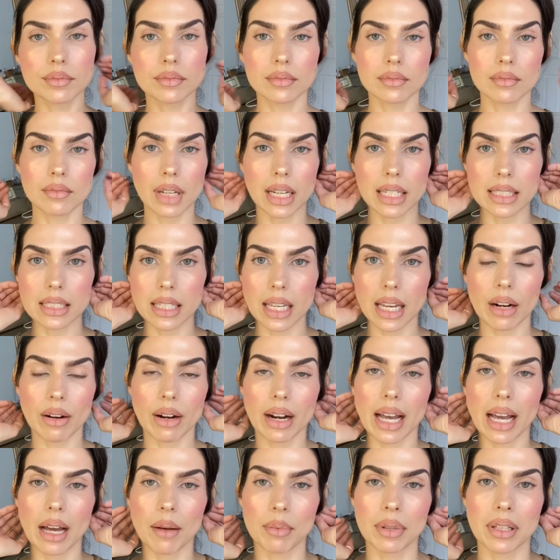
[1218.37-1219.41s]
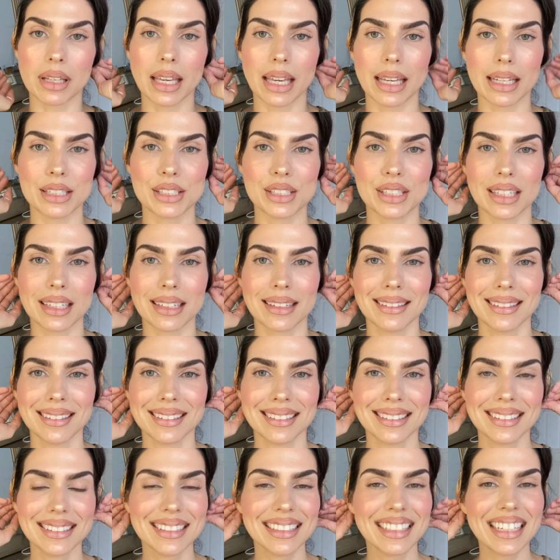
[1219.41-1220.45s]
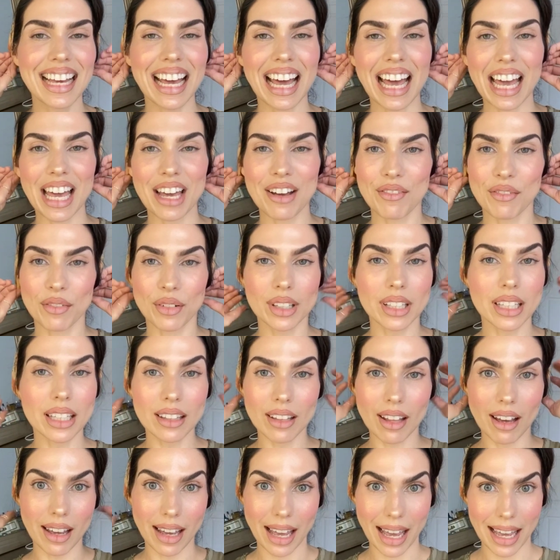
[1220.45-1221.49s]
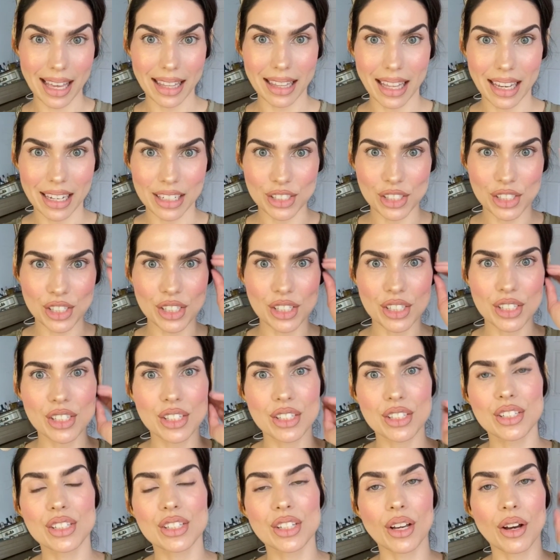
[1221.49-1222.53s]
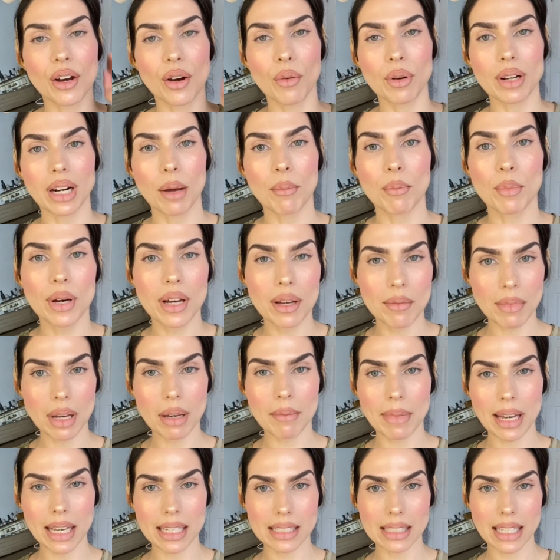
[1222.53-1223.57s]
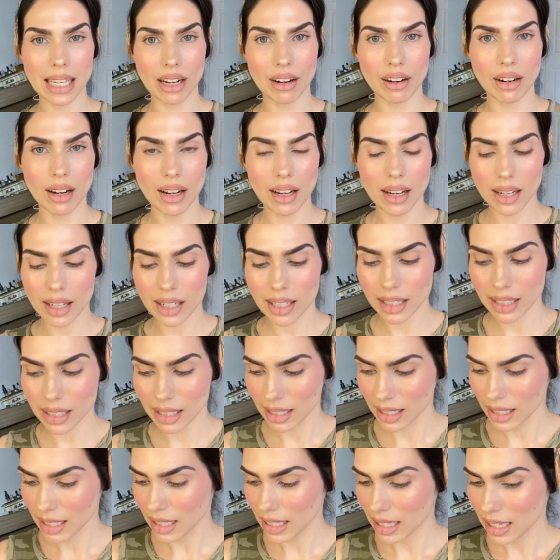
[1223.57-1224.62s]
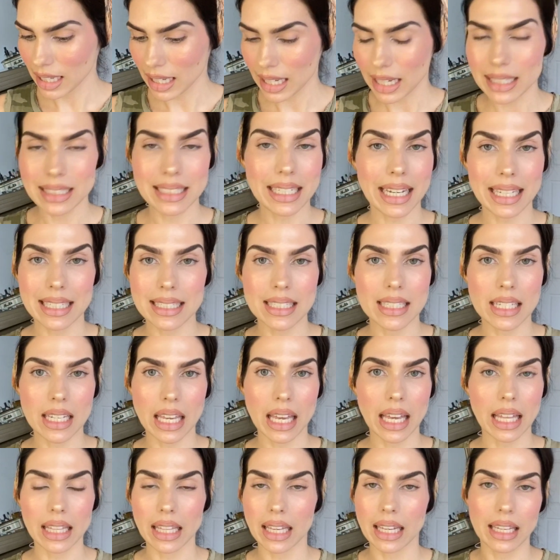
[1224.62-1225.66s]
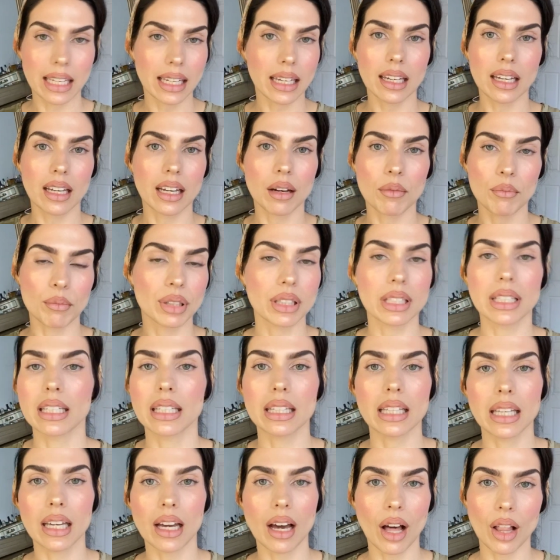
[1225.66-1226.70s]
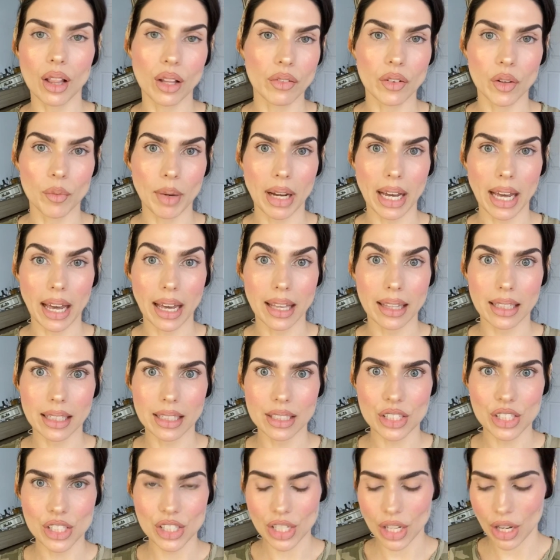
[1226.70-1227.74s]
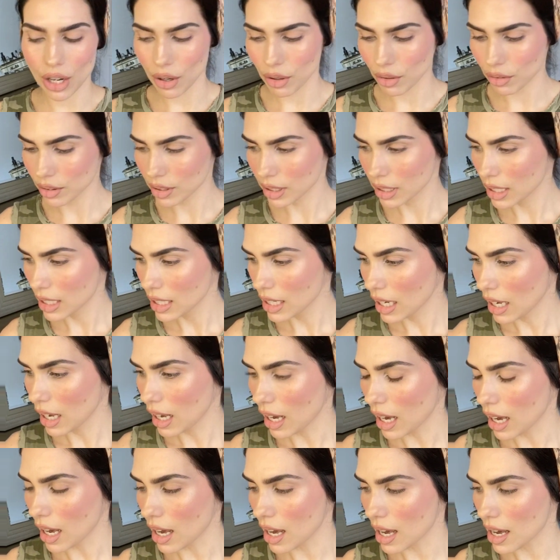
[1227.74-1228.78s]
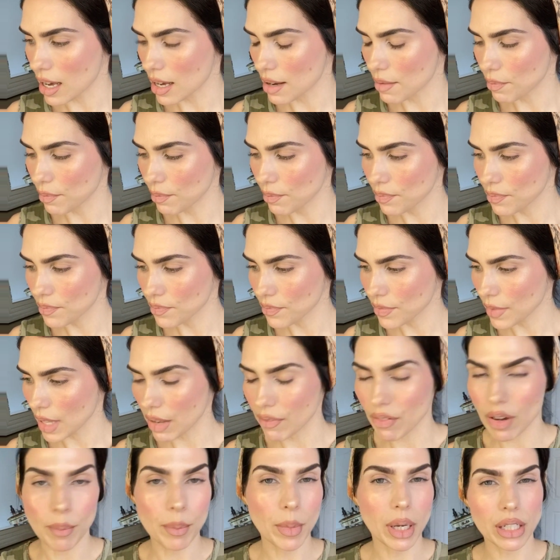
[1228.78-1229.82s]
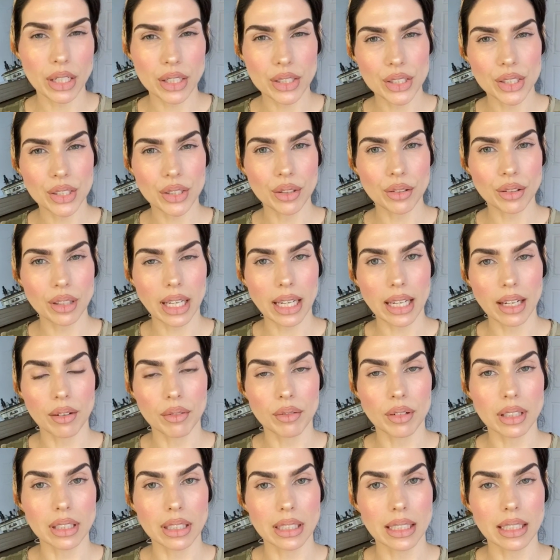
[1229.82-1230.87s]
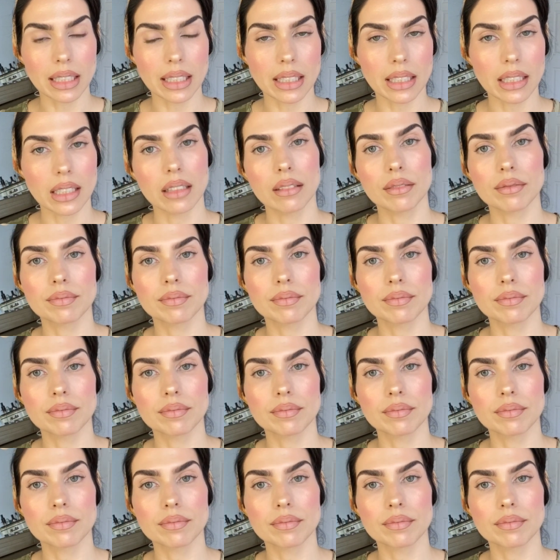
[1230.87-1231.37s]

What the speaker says: mascara application. I have really long eyelashes, so when I put my mascara on, it tends to get like completely all over my eyelids. So if I'm gonna do like a really